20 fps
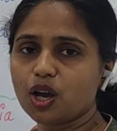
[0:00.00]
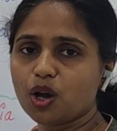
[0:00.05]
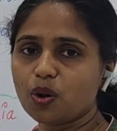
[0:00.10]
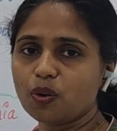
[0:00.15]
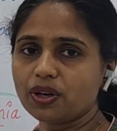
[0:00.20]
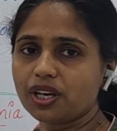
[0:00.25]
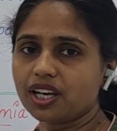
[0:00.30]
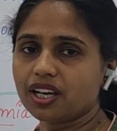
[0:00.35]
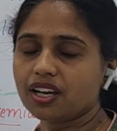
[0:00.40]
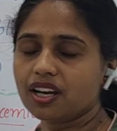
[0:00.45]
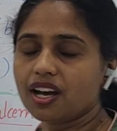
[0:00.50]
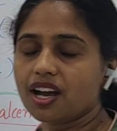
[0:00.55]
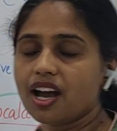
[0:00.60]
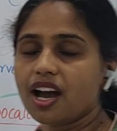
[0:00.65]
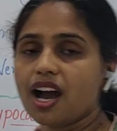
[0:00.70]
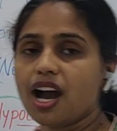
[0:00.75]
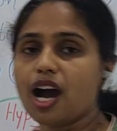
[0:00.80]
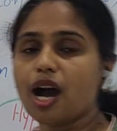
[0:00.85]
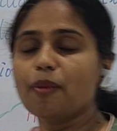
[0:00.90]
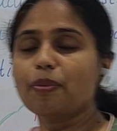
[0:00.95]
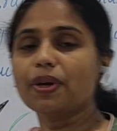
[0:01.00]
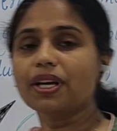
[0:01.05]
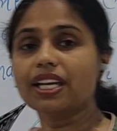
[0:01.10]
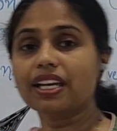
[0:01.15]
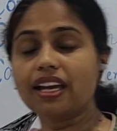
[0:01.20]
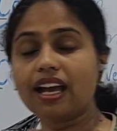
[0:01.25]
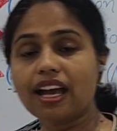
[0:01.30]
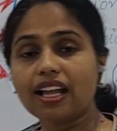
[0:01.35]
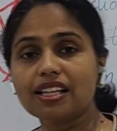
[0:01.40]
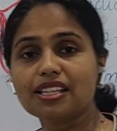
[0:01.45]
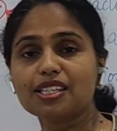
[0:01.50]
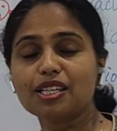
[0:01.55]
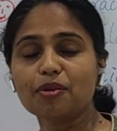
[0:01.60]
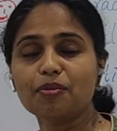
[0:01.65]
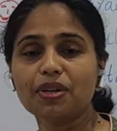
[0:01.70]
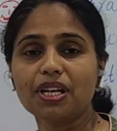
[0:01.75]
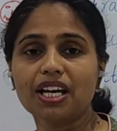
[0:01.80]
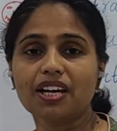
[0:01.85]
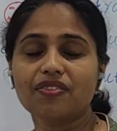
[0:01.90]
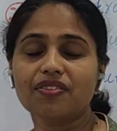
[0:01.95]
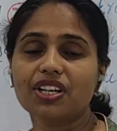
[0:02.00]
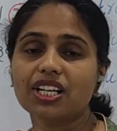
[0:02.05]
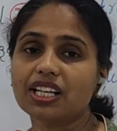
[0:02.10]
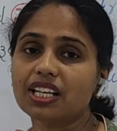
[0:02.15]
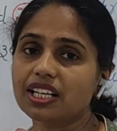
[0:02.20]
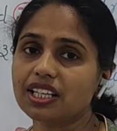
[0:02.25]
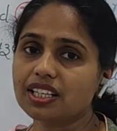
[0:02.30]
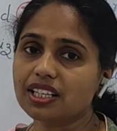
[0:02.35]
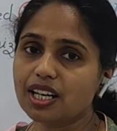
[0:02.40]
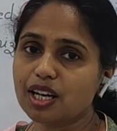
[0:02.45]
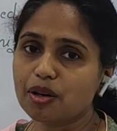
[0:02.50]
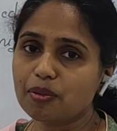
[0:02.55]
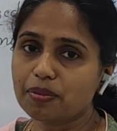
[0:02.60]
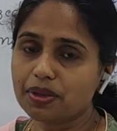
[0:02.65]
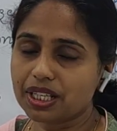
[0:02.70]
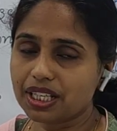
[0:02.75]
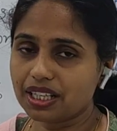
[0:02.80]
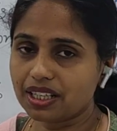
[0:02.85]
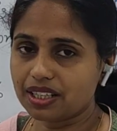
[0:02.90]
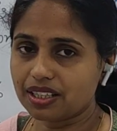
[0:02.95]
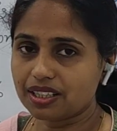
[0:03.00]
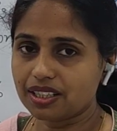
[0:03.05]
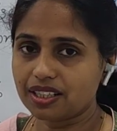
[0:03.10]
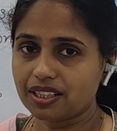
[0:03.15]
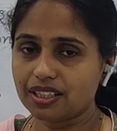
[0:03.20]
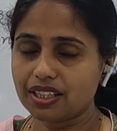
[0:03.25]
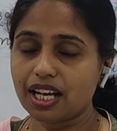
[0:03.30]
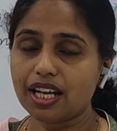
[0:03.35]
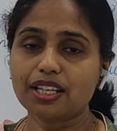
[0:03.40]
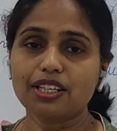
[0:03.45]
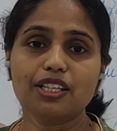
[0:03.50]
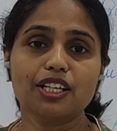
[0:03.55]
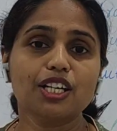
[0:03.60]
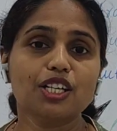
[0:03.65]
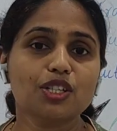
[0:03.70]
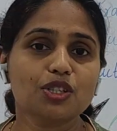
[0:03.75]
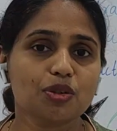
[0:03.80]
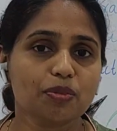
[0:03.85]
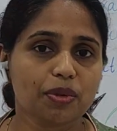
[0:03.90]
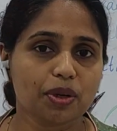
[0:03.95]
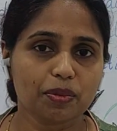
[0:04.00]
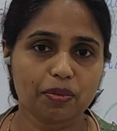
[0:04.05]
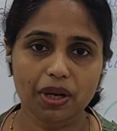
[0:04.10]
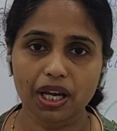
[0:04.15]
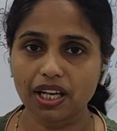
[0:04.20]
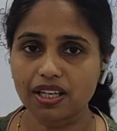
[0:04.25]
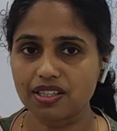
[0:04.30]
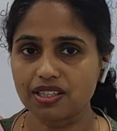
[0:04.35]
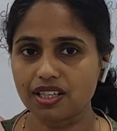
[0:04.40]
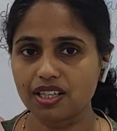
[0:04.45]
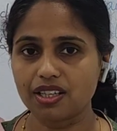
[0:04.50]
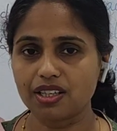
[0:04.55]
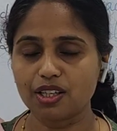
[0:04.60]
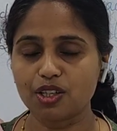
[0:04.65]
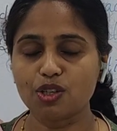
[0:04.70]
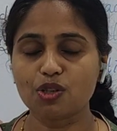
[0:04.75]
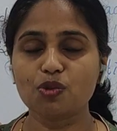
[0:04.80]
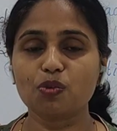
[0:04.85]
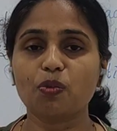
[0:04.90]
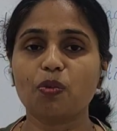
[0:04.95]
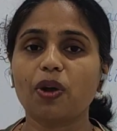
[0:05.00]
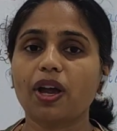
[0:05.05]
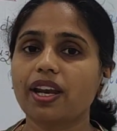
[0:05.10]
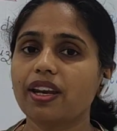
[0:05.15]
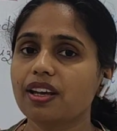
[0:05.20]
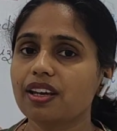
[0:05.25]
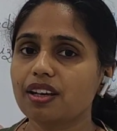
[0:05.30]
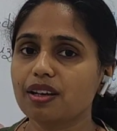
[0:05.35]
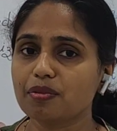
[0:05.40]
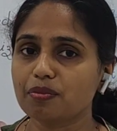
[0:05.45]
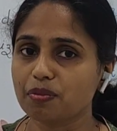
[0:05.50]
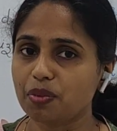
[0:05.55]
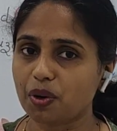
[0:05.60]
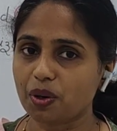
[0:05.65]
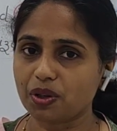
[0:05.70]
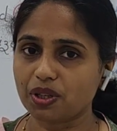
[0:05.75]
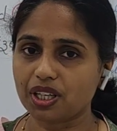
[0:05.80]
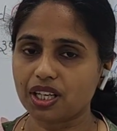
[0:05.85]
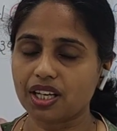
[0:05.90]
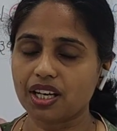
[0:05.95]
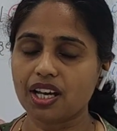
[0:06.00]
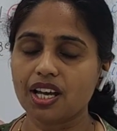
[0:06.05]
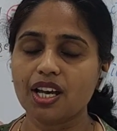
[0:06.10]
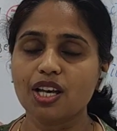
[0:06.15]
Okay, our calcium level in our blood that need to be maintained. It is very important.